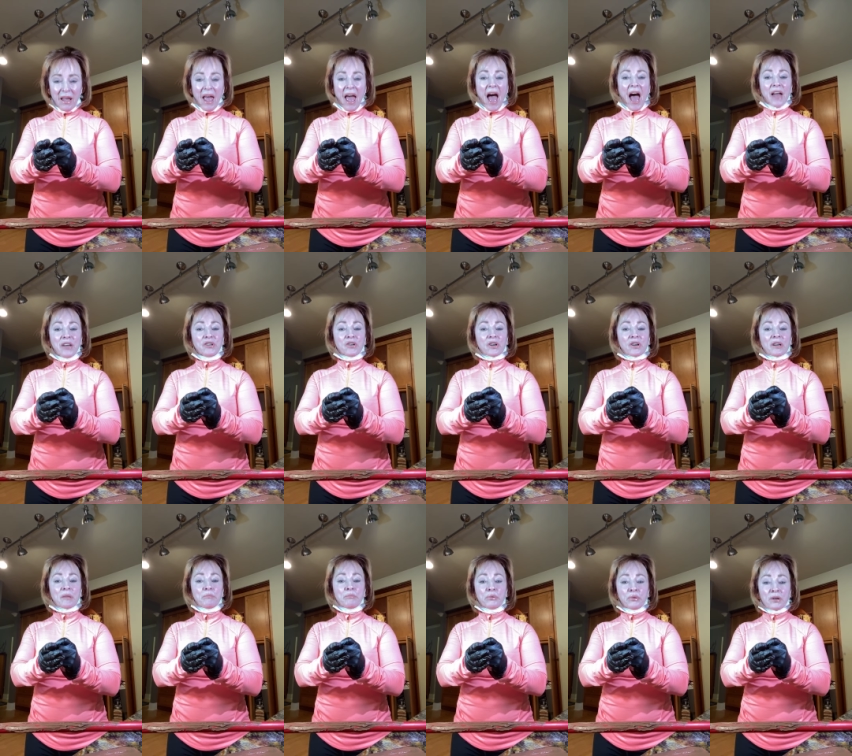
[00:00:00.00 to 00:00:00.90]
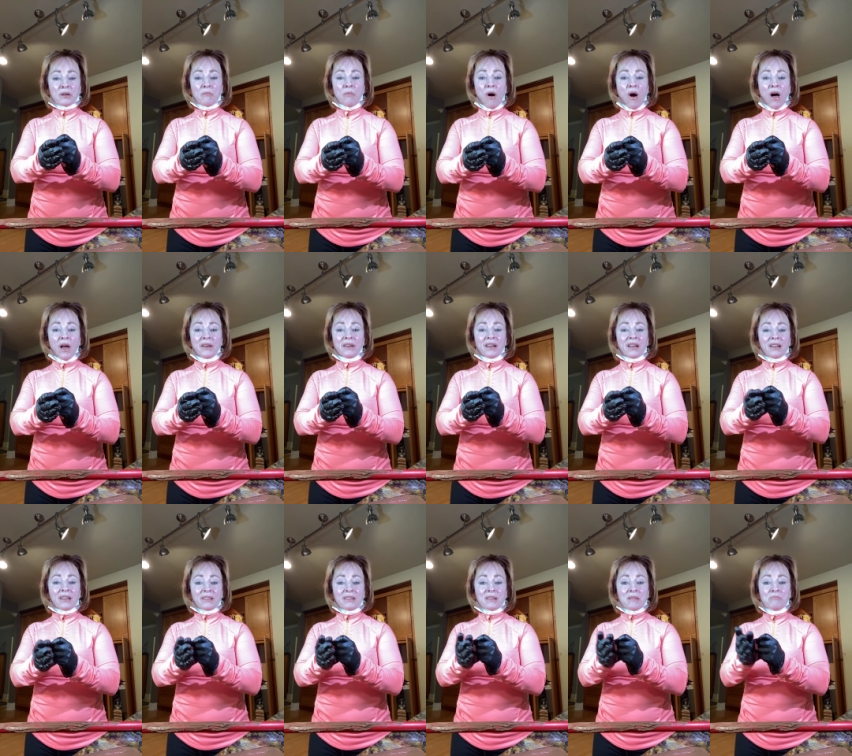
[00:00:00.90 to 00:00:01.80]
and you're going to put them on
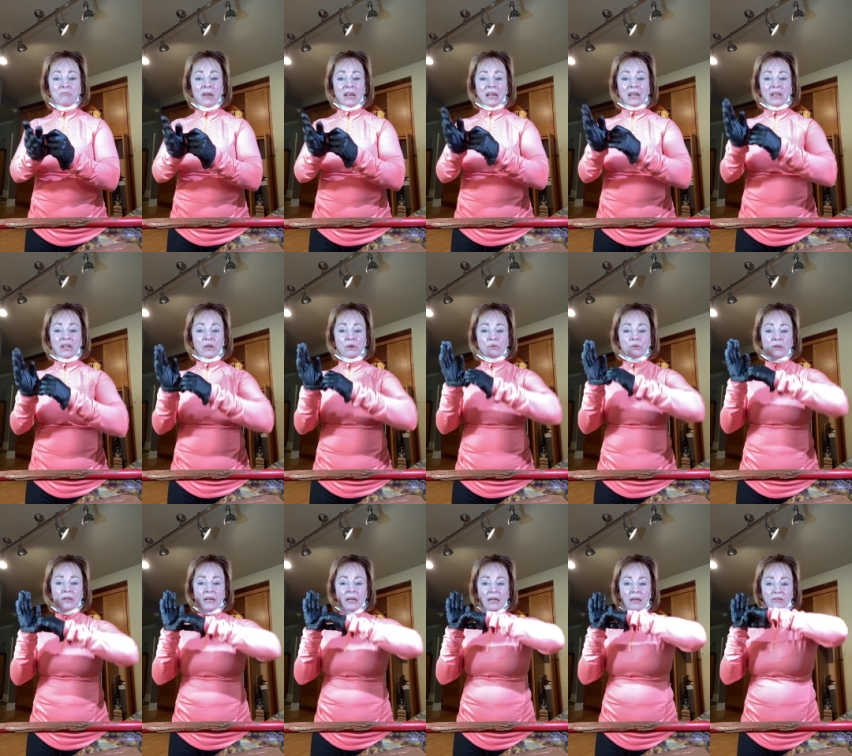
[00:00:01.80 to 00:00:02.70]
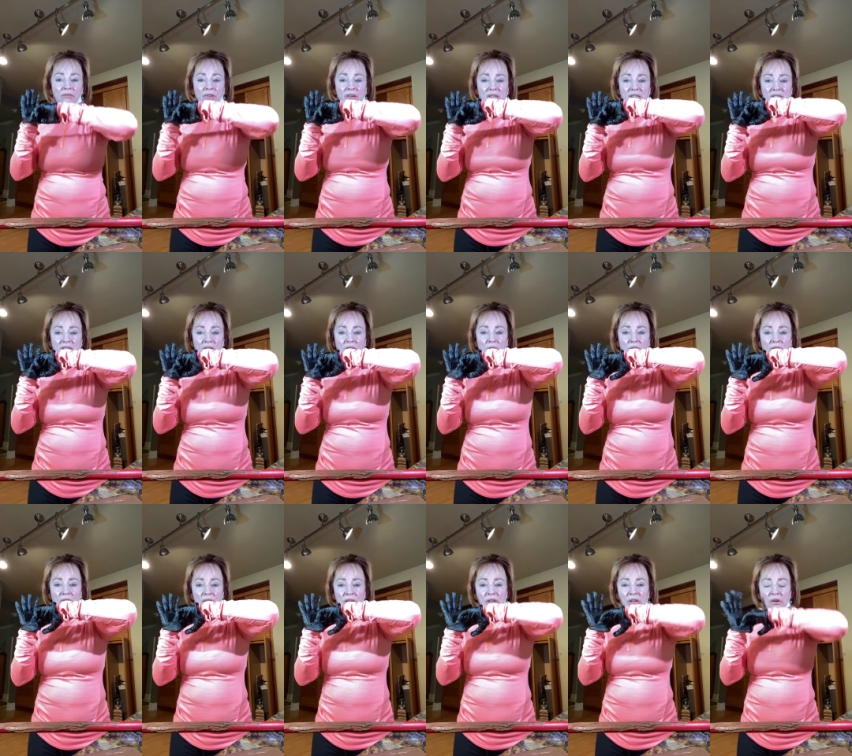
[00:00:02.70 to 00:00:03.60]
the minute you leave. So
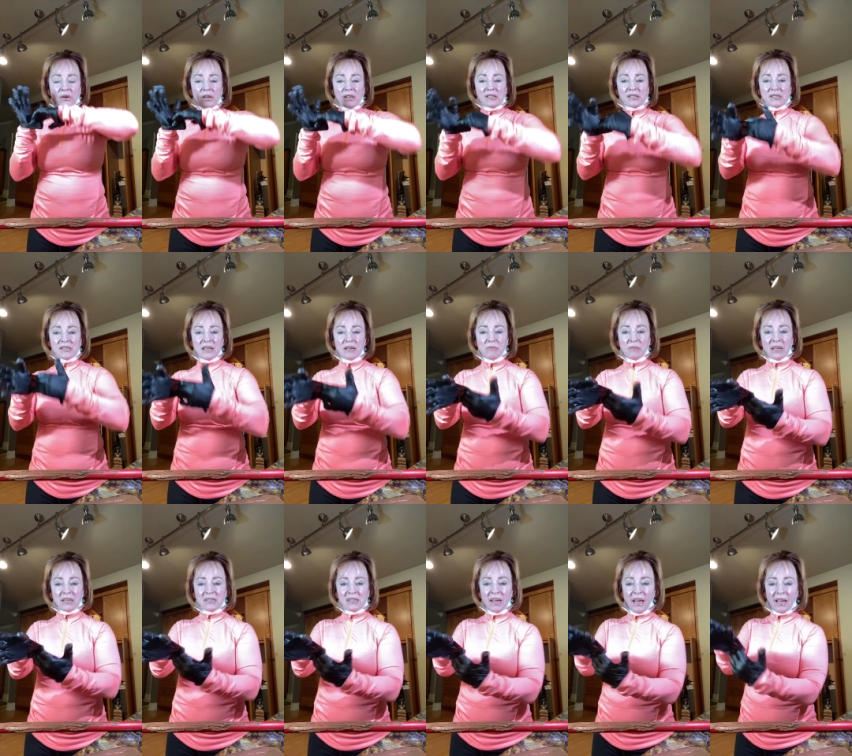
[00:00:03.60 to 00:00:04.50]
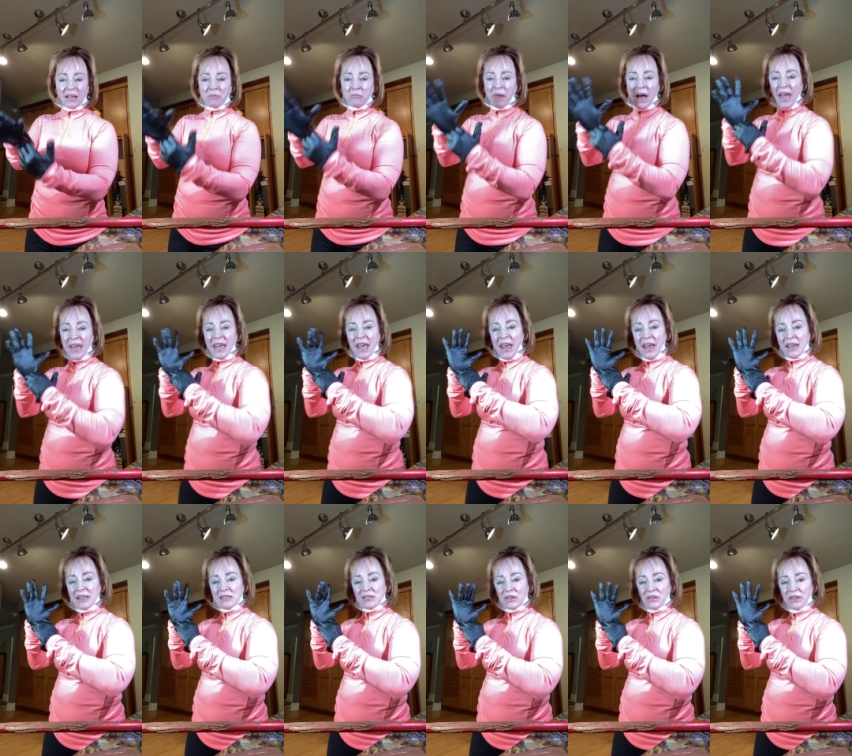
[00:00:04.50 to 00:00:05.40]
you can see me take my
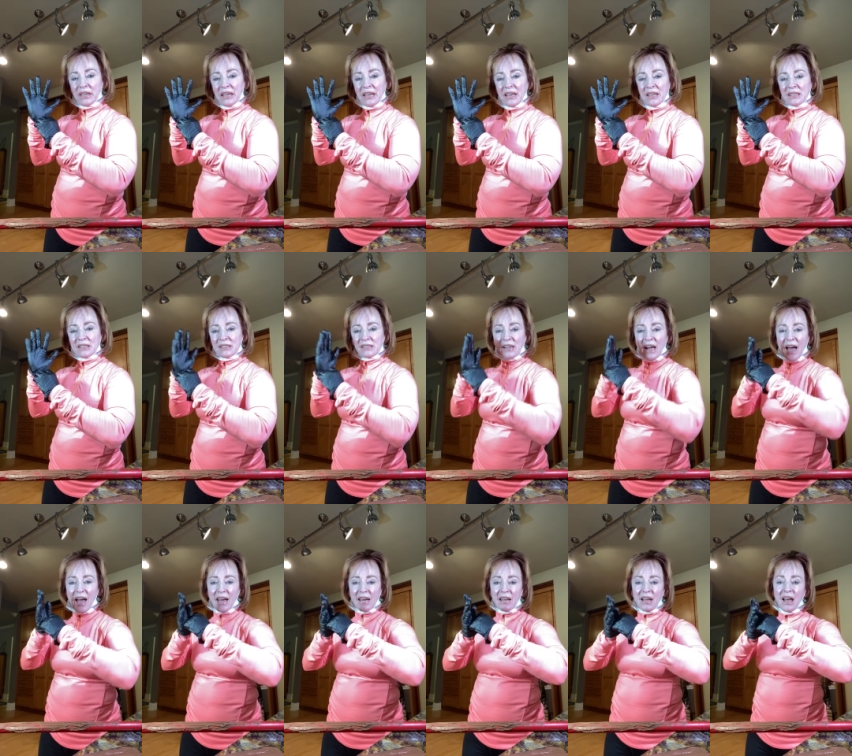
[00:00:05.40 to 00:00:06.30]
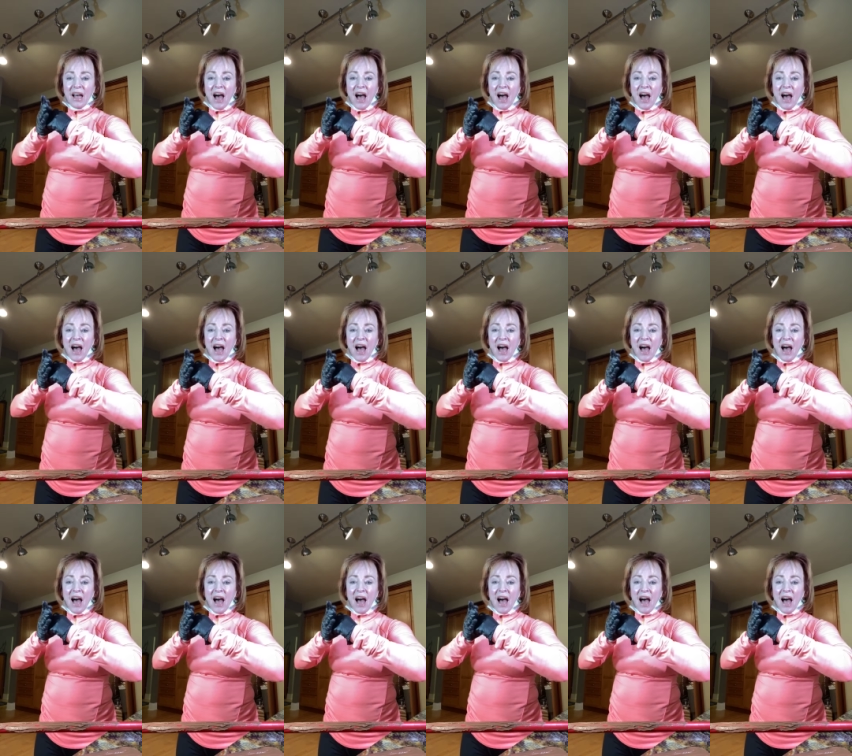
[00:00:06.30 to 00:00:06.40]
hands on the inside.